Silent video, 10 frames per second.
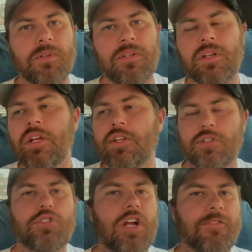And the
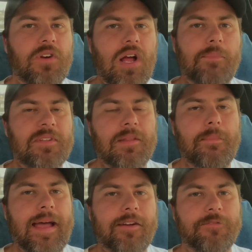driver hopped in the
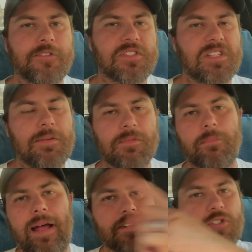back for sleep. The
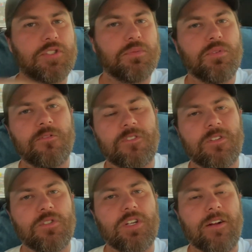passenger moved to
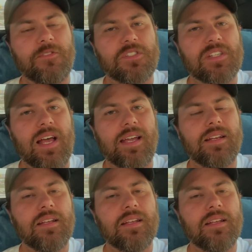the driver's side.